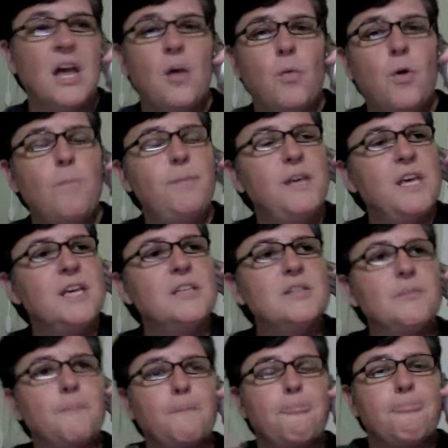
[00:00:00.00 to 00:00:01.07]
Well,
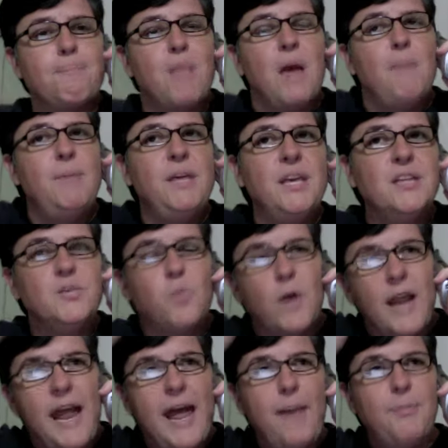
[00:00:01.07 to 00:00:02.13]
because
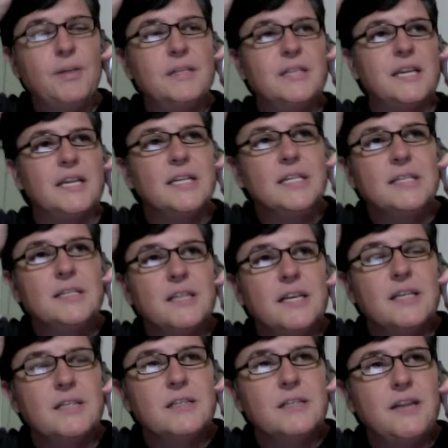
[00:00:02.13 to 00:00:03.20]
what happens is
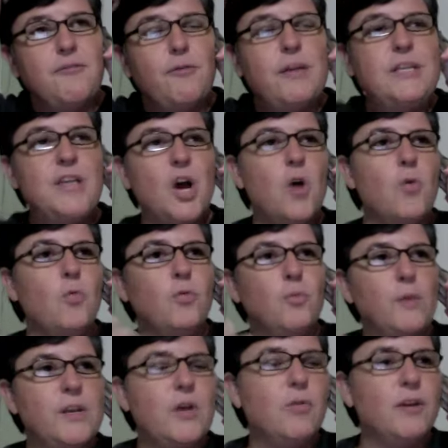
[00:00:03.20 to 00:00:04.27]
if we
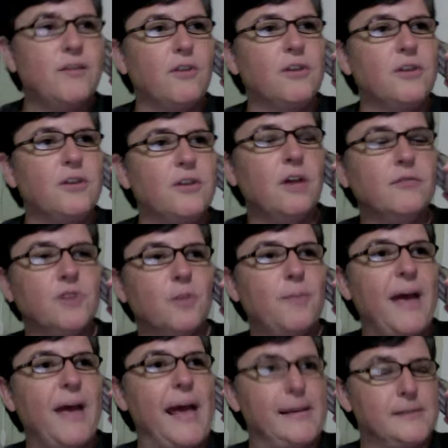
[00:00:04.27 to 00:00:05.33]
don't give ourselves our
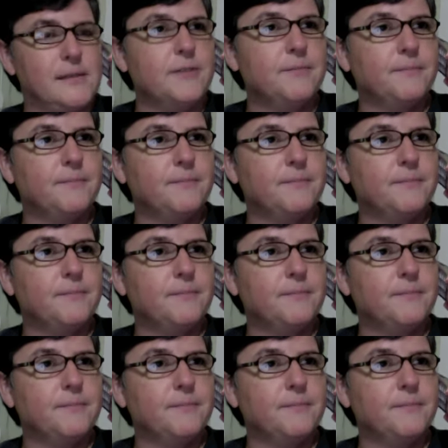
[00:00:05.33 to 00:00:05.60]
best.